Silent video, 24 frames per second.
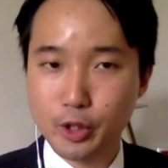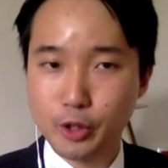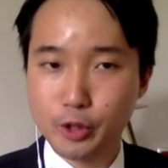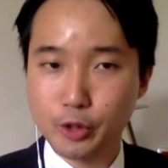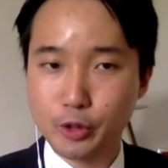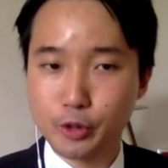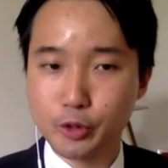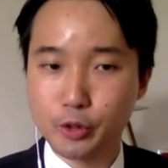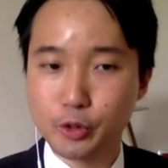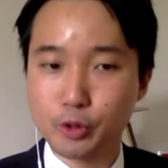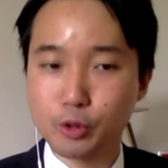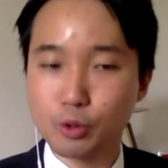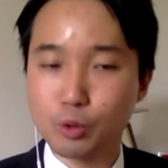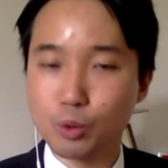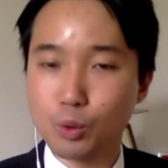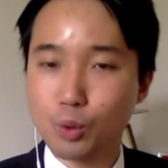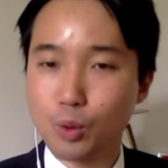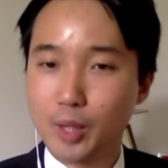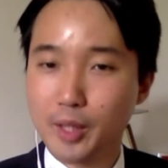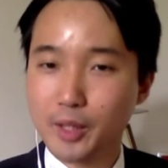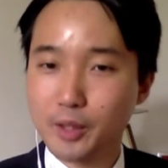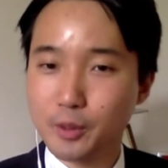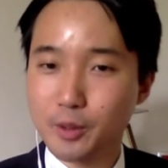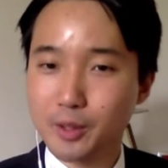you do
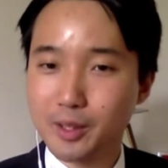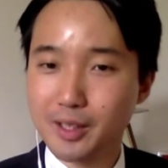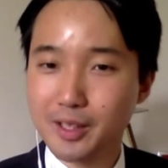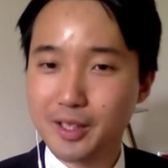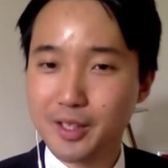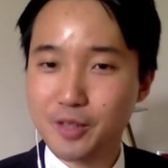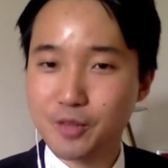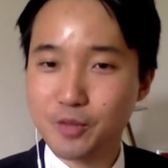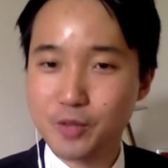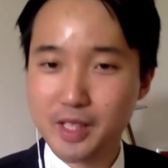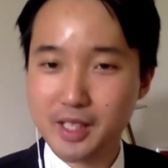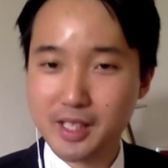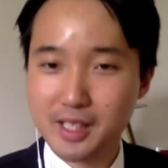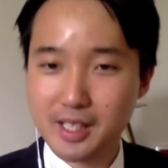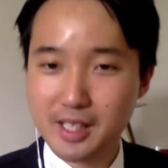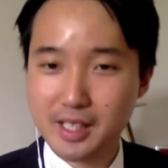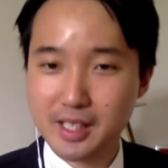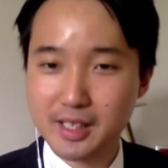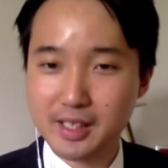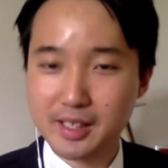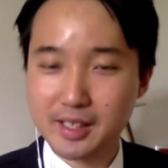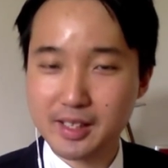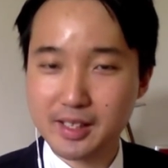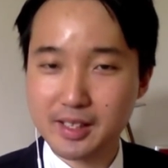quite quickly
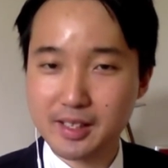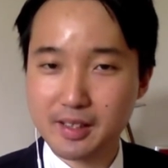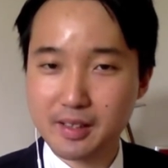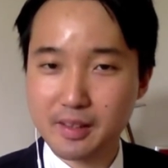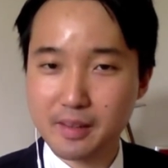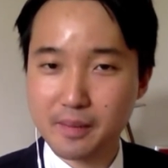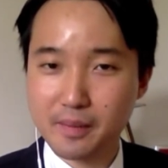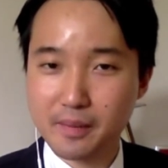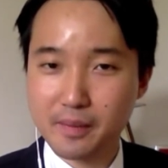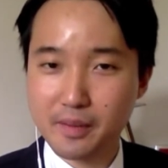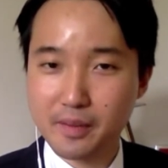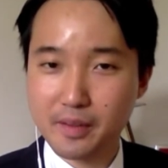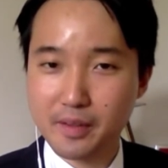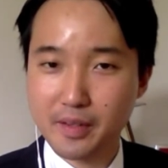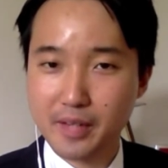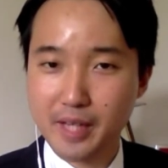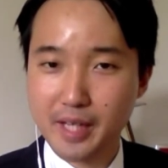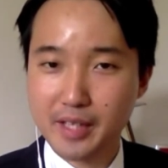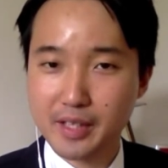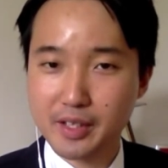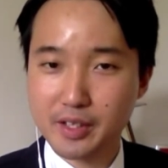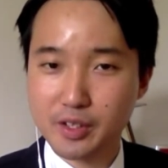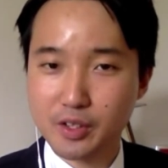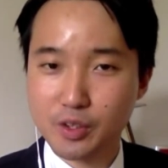realize
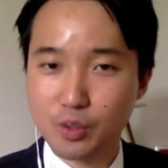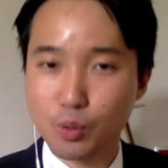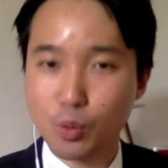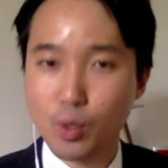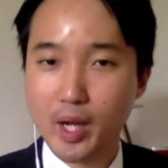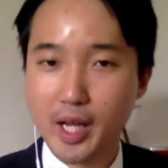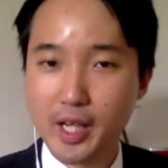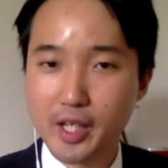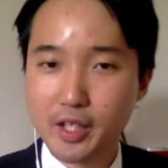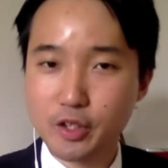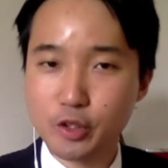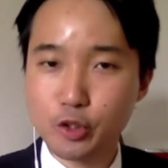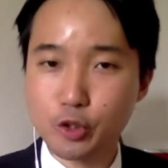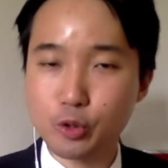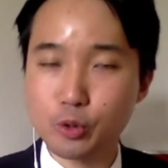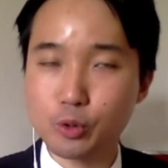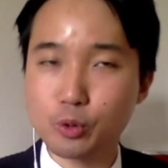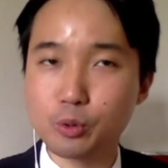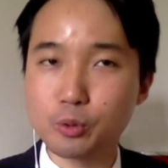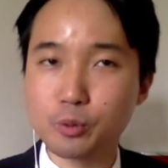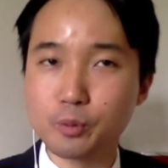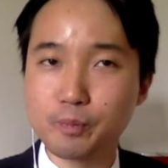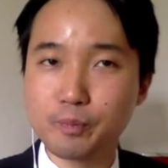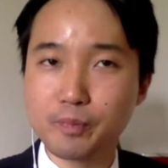that the way
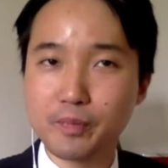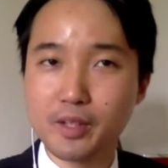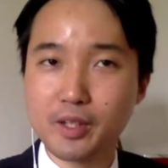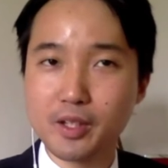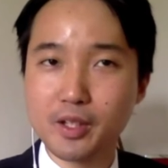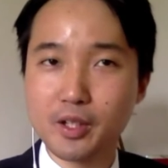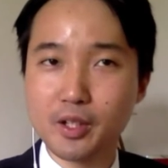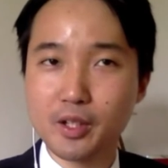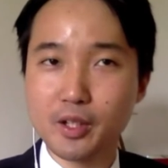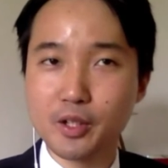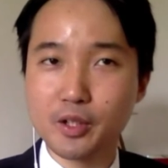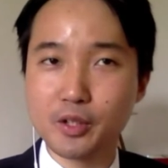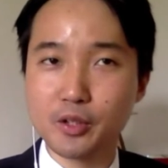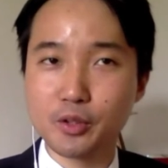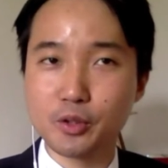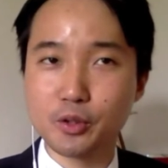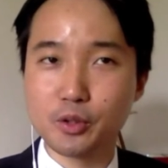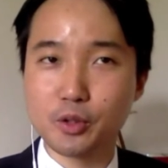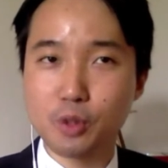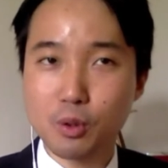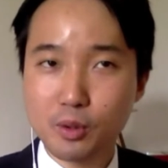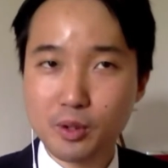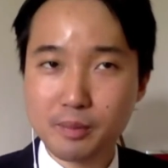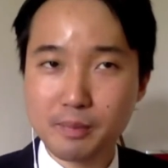you
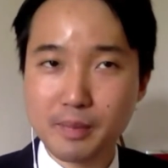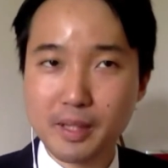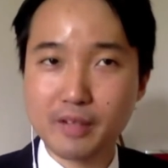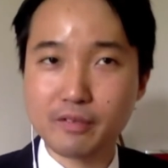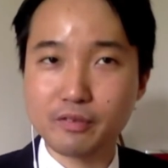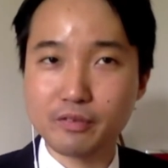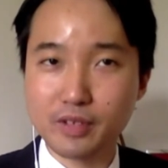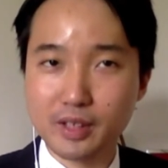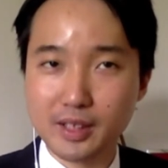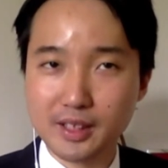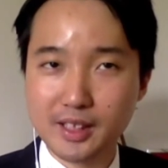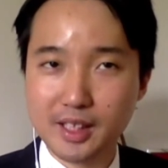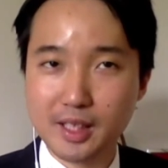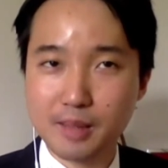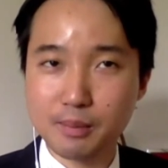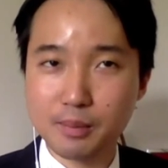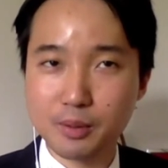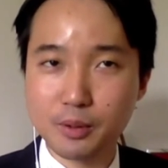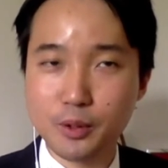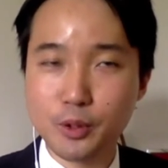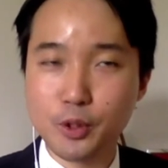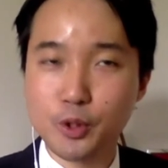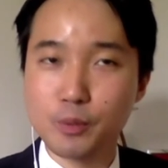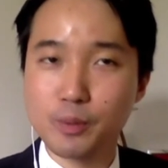talk about, for
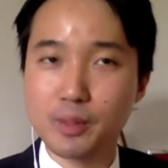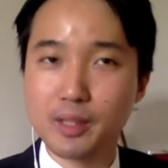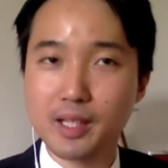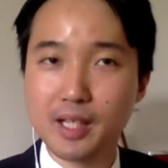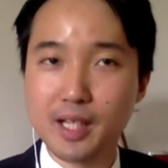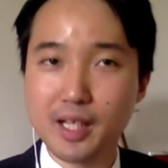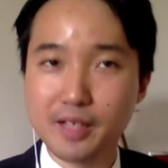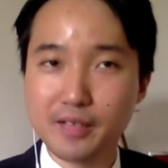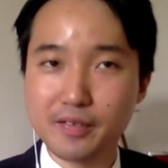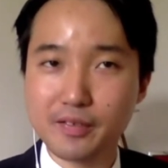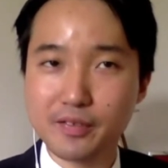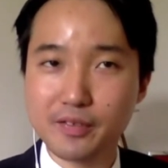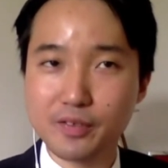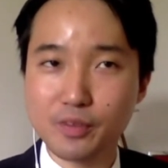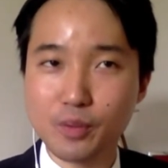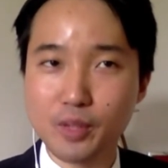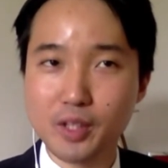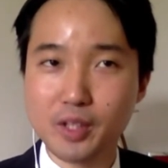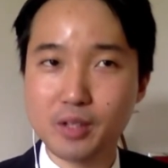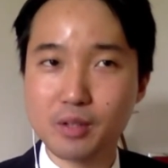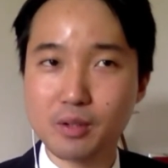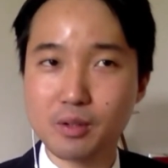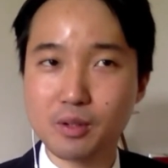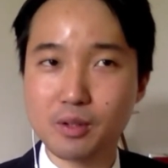example, human life, the way
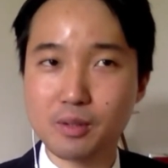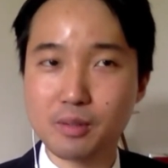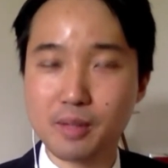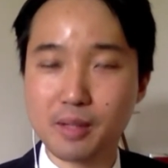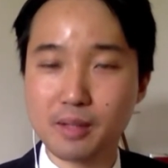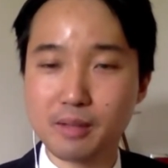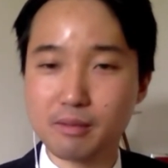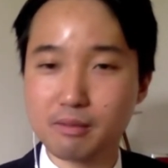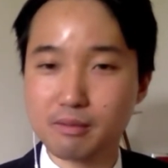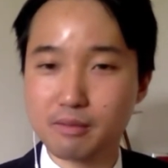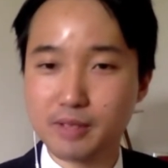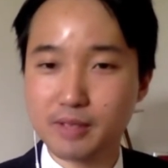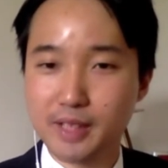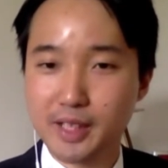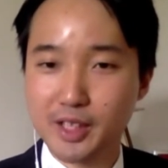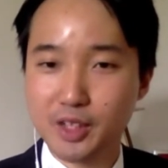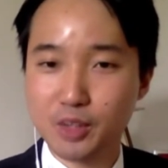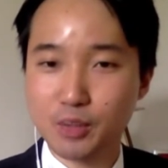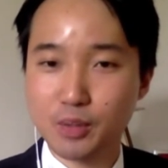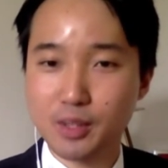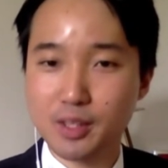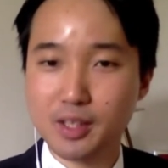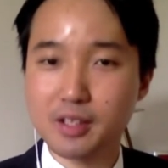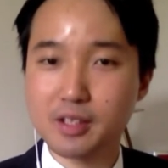you talk about
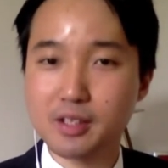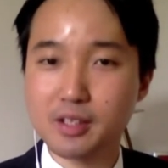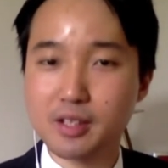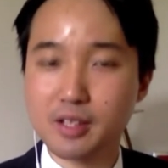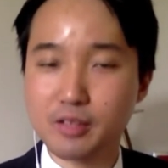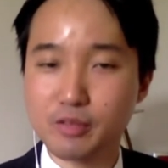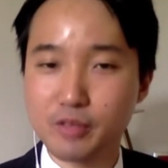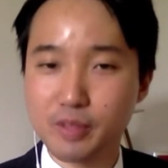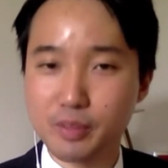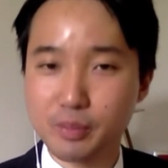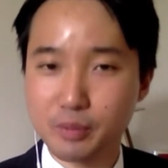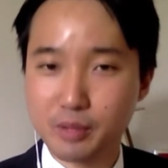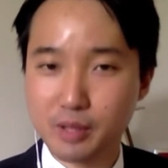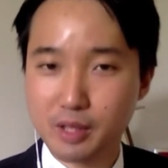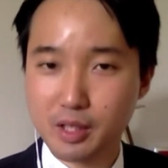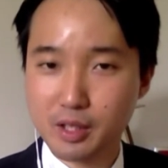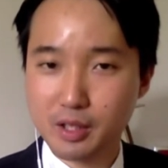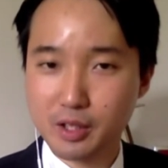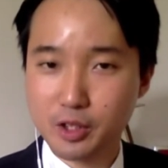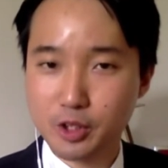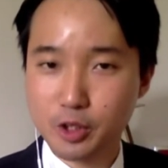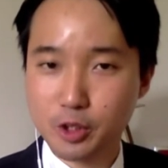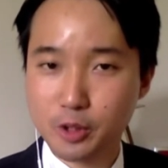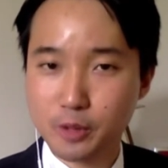sexuality and
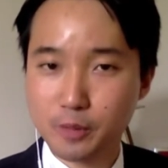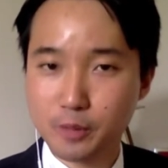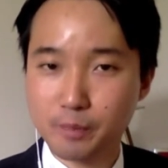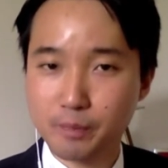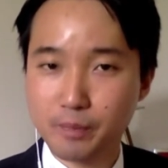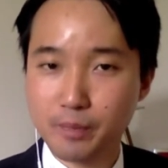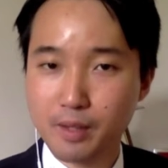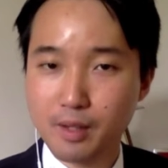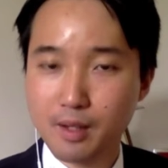reproduction,